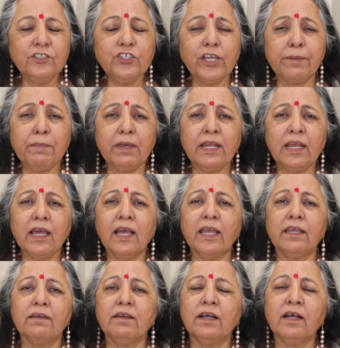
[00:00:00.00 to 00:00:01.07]

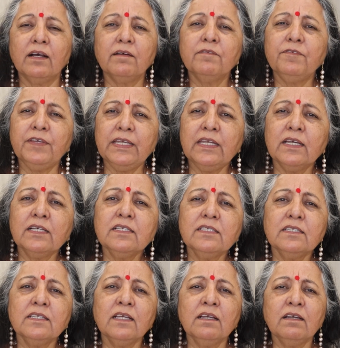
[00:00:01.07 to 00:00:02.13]
Gemini, uh,
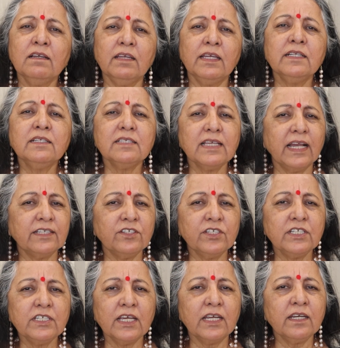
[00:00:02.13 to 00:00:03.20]
Venus uh, in
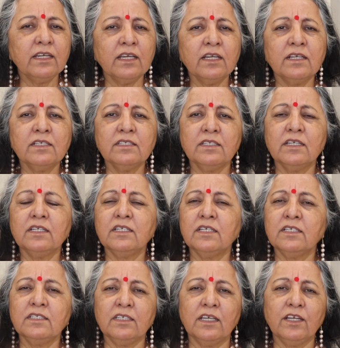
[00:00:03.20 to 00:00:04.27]
Sagittarius, it
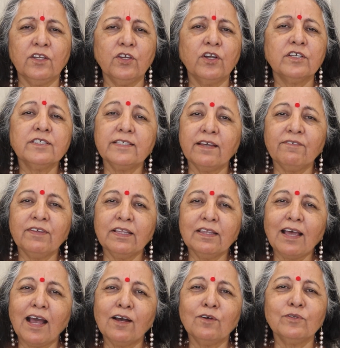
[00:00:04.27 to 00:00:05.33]
is in your seventh
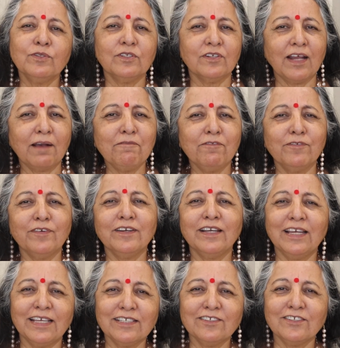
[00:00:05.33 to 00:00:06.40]
house, love,
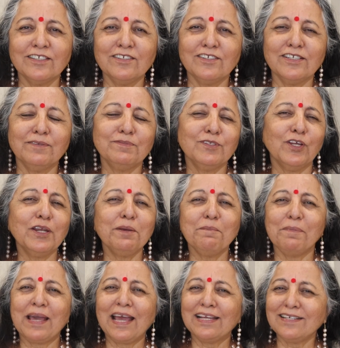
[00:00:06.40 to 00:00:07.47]
relationships. Not a
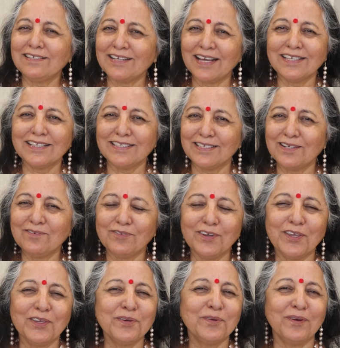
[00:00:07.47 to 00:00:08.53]
bad transit for
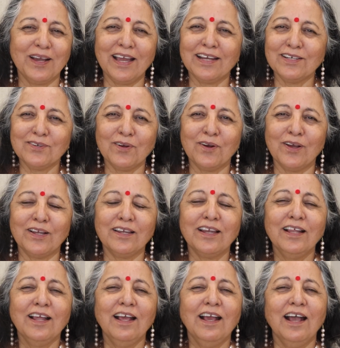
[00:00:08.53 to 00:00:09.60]
you at all.
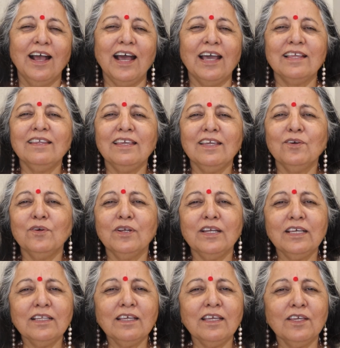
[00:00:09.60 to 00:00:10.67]
I think the
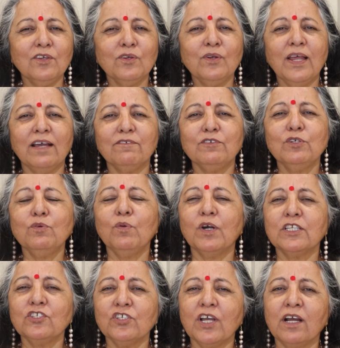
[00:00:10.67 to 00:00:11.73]
only thing you'll have to
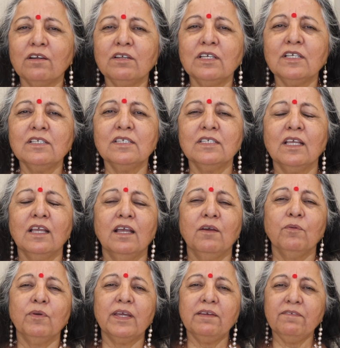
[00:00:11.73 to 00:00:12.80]
watch out is
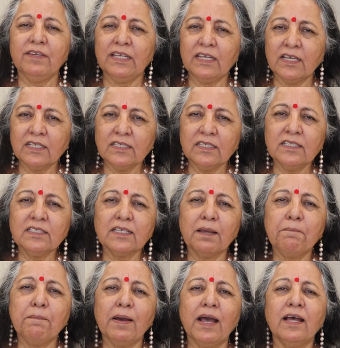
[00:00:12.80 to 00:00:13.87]
when Venus is
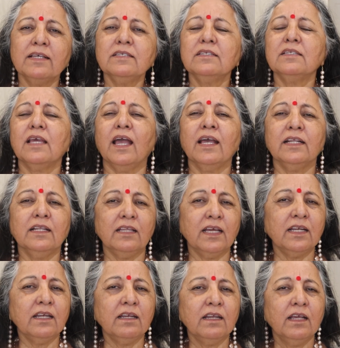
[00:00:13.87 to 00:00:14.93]
combust, and
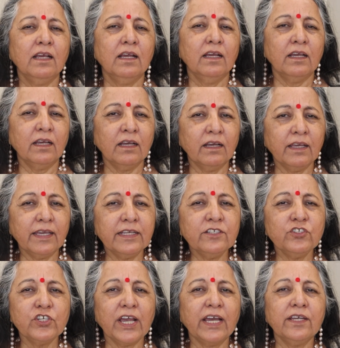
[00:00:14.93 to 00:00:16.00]
then uh,
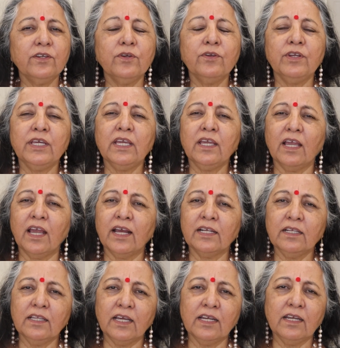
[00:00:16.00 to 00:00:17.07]
in January,
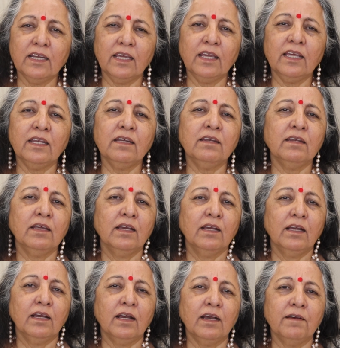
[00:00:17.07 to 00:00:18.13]
and then in
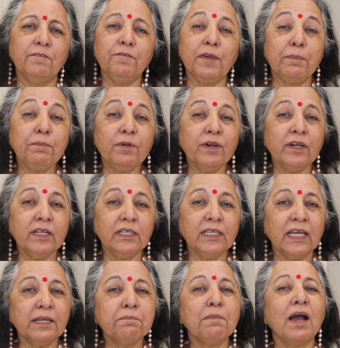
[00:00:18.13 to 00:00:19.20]
uh, February,
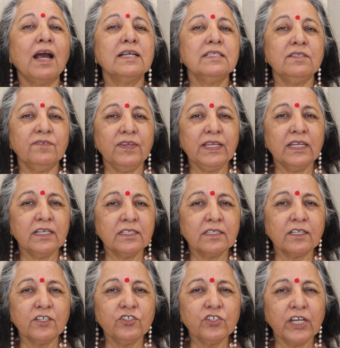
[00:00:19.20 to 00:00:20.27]
that Mars-Venus
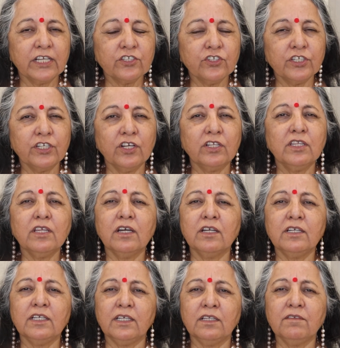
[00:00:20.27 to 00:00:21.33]
conjunction on
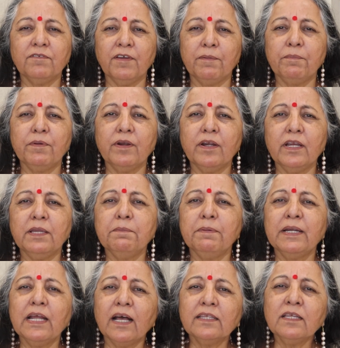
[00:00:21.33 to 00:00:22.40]
thirteenth February.
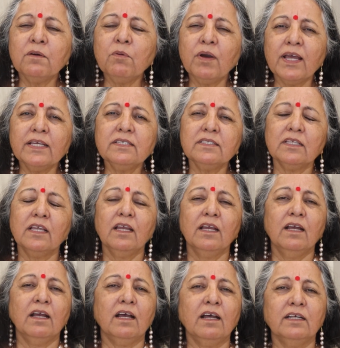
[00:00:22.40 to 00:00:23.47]
But otherwise,
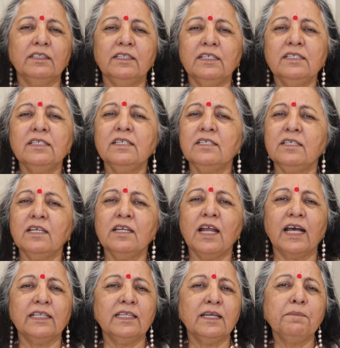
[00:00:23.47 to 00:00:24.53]
uh, this is a
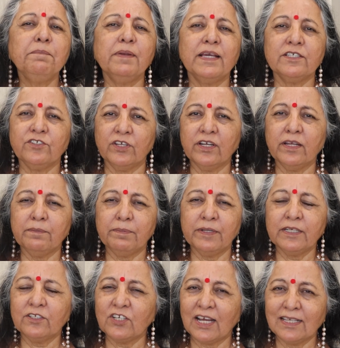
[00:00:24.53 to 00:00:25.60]
rather
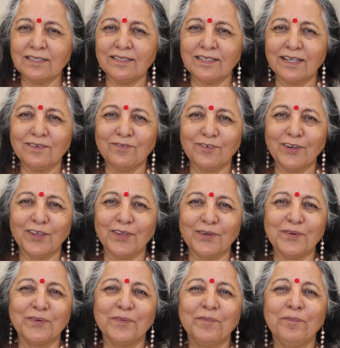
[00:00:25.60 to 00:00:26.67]
pleasurable transit for
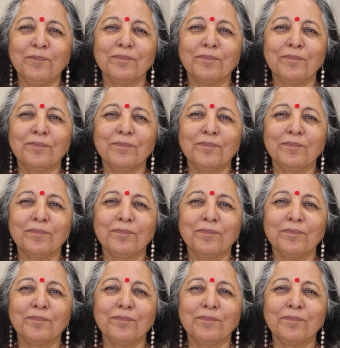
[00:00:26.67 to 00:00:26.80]
you.